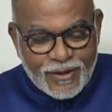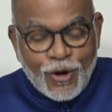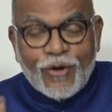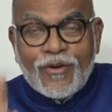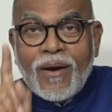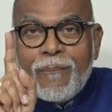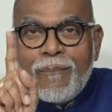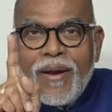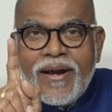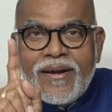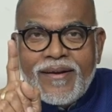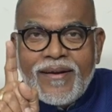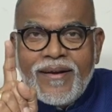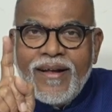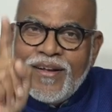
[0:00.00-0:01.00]
Dr.
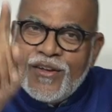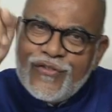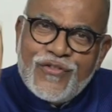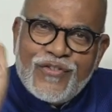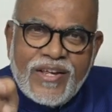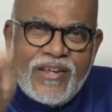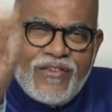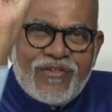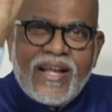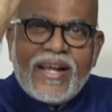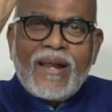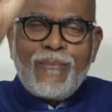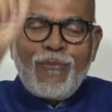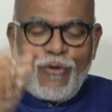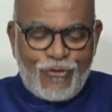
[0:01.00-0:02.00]
Ambedkar seized that
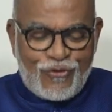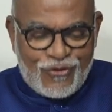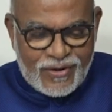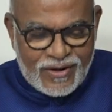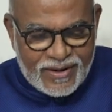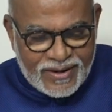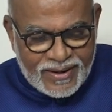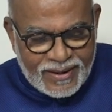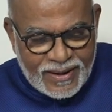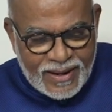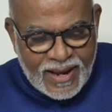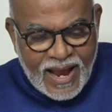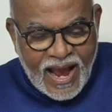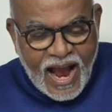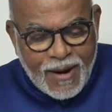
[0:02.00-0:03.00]
opportunity
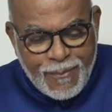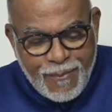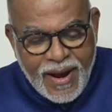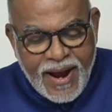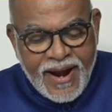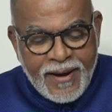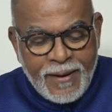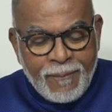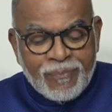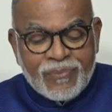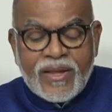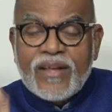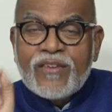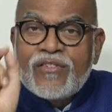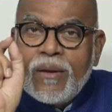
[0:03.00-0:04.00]
and made
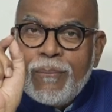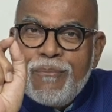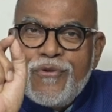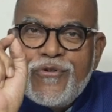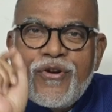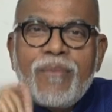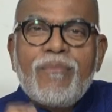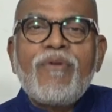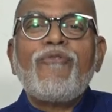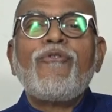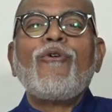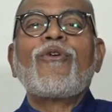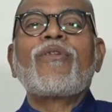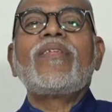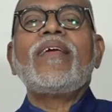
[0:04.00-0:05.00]
a submission
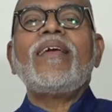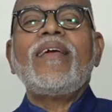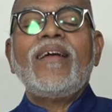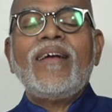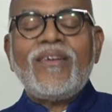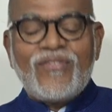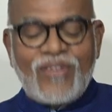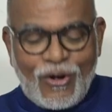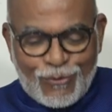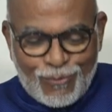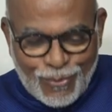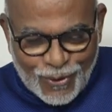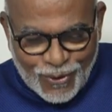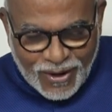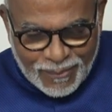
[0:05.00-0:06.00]
before the
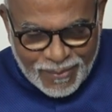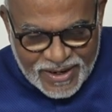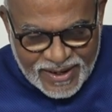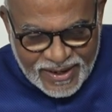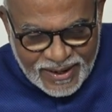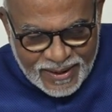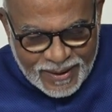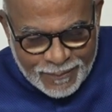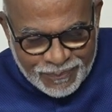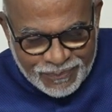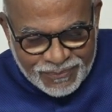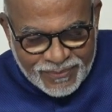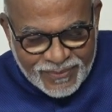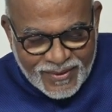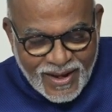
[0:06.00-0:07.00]
Southborough Committee,
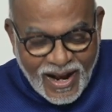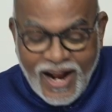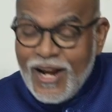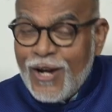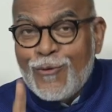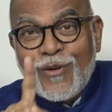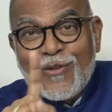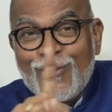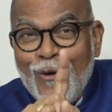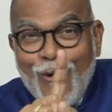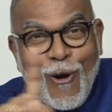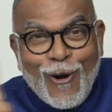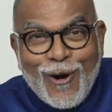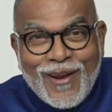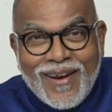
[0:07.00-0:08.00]
and it was no
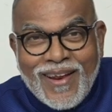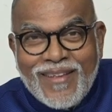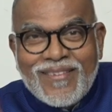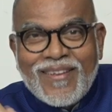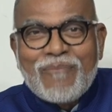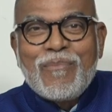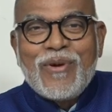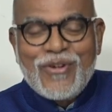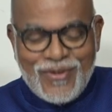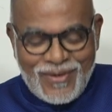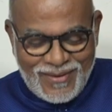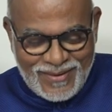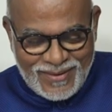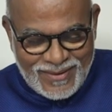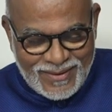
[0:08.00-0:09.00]
ordinary submission.